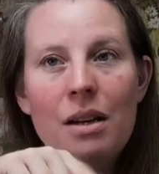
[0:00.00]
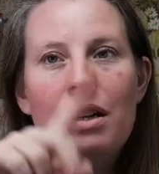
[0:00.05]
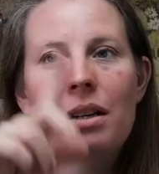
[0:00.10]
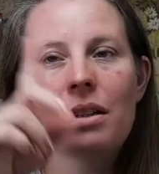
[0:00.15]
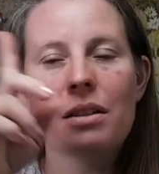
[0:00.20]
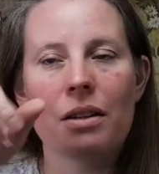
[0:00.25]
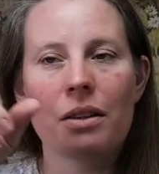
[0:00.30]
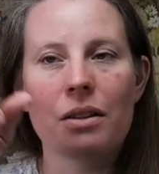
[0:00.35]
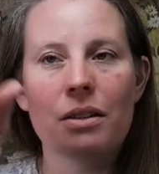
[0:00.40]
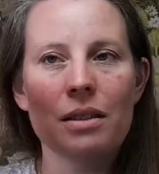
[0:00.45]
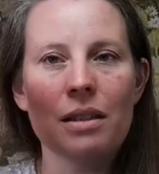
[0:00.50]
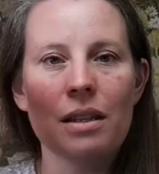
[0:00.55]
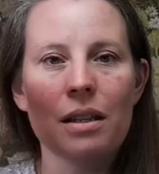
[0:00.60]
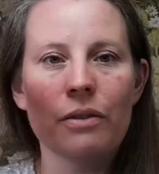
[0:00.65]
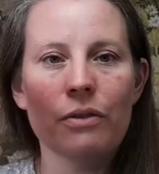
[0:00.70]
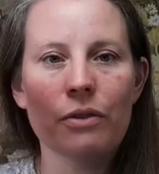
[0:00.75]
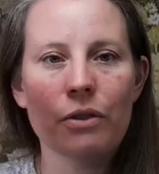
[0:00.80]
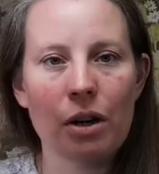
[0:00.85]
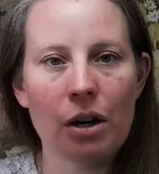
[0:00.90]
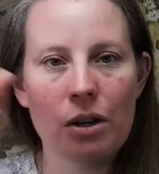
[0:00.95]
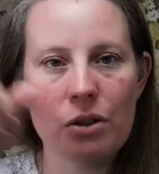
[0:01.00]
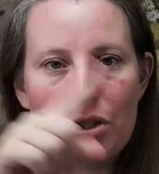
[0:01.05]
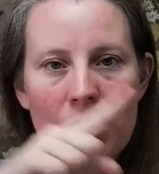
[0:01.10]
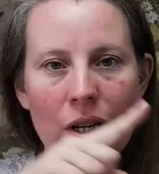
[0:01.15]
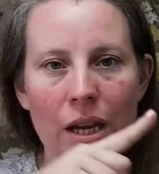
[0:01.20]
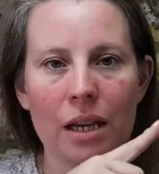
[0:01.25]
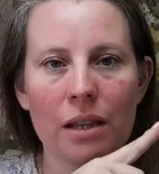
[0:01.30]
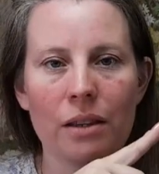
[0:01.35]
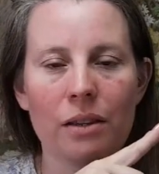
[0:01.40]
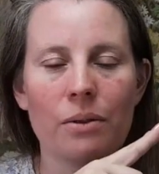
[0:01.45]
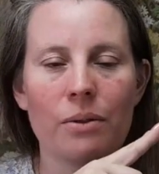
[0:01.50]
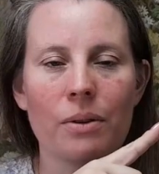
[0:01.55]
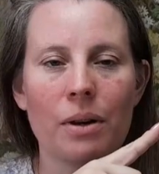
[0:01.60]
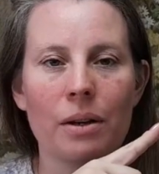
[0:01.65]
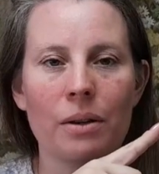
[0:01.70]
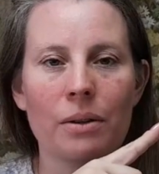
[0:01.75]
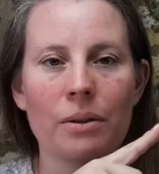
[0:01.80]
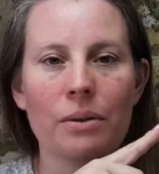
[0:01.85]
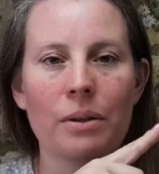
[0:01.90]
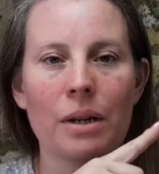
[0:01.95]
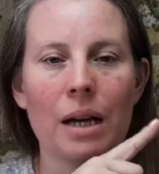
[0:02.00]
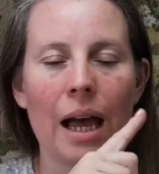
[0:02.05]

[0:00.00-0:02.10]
So instead of crocheting the row